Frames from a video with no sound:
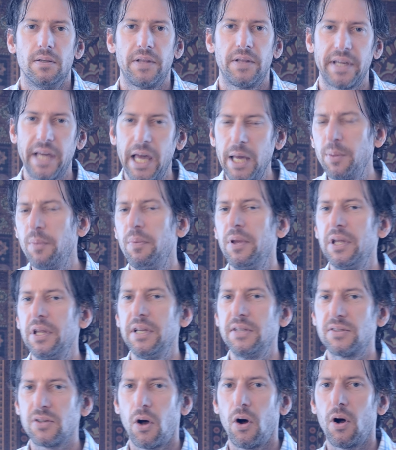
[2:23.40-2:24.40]
The
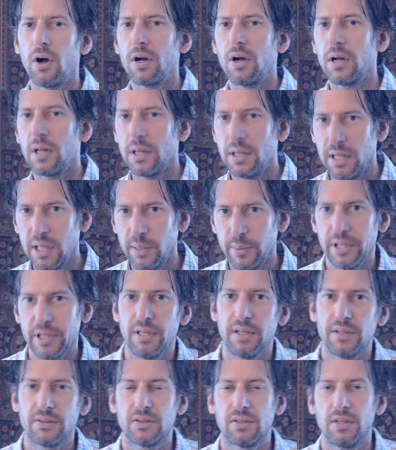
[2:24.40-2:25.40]
capabilities are
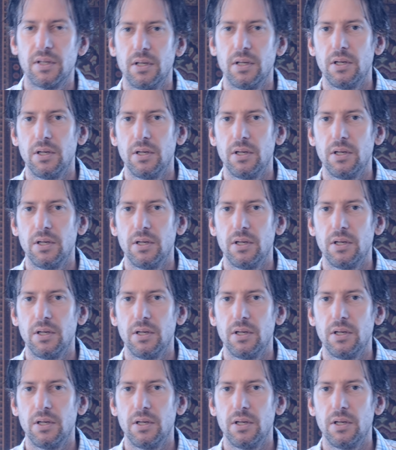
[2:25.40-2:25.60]
limitless.